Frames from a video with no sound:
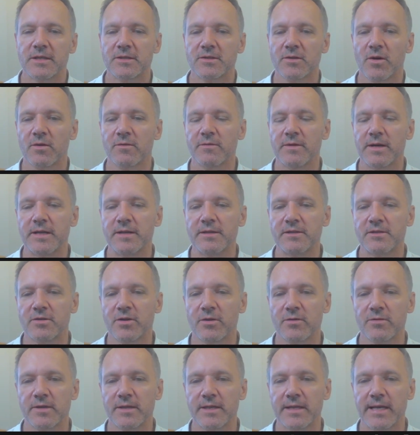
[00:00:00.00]
already
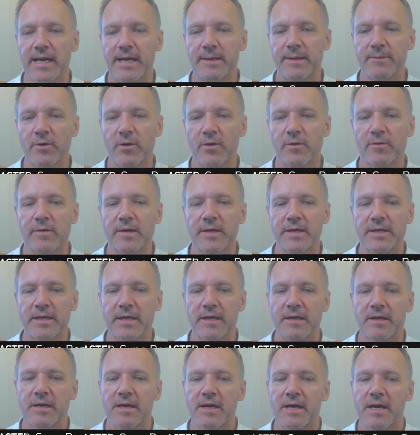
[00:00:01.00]
totally game over
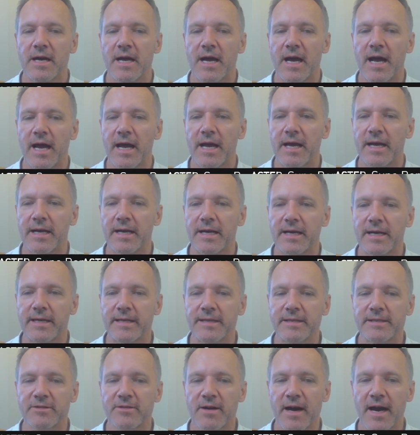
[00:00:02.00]
here.
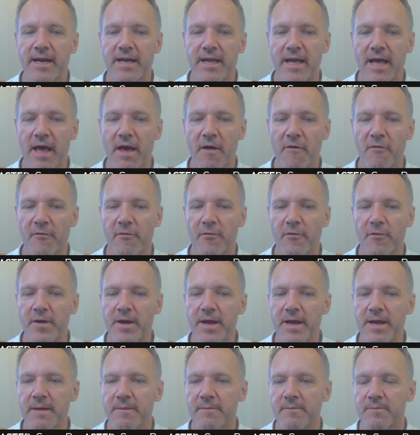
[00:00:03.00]
He tried
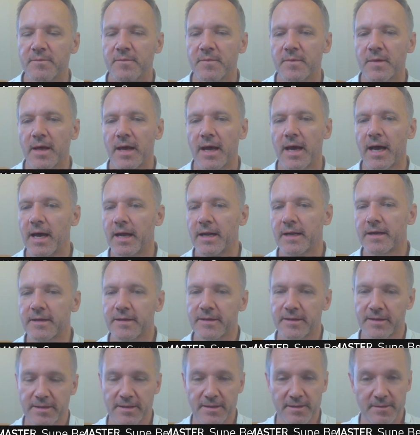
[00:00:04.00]
f3,
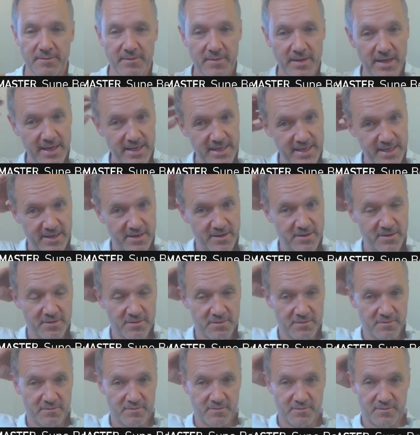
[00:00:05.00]
and
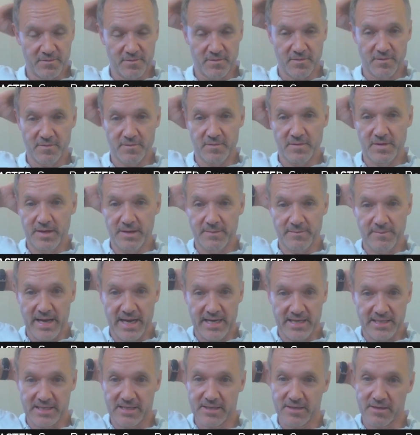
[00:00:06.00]
here it
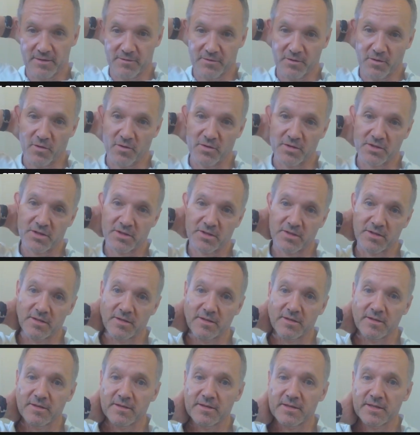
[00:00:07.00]
makes, of course,
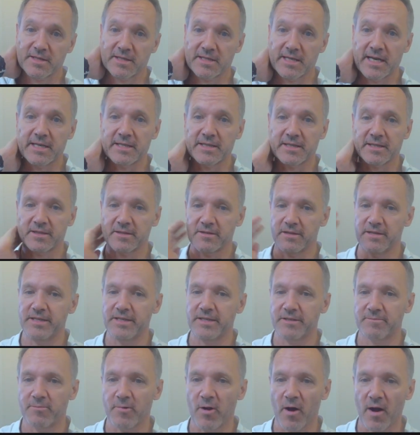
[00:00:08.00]
sense.
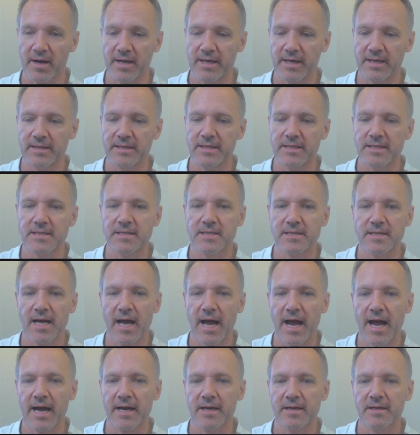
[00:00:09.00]
He's blocking this
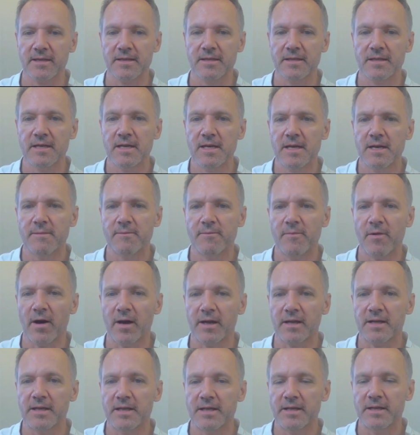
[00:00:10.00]
diagonal,
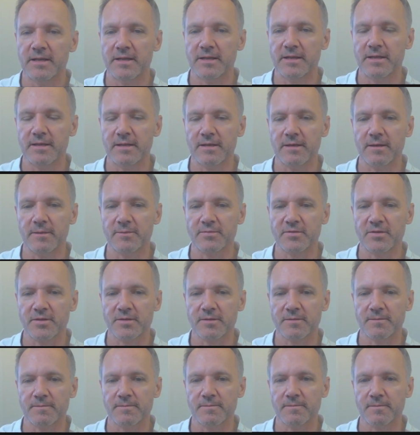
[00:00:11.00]
but
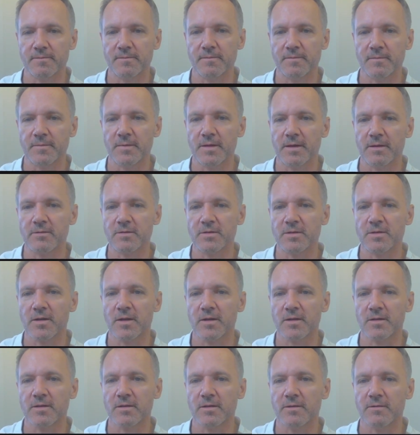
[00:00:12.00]
oops, was
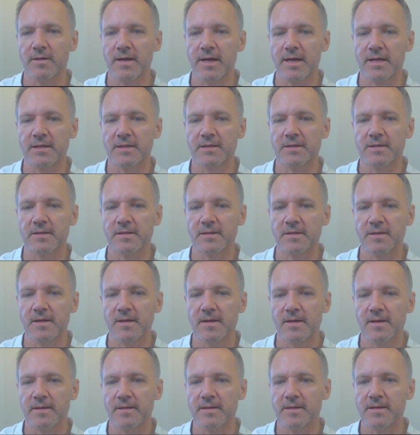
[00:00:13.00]
not correct.
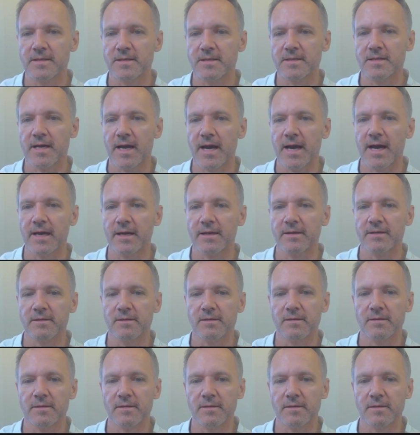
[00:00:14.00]
This diagonal.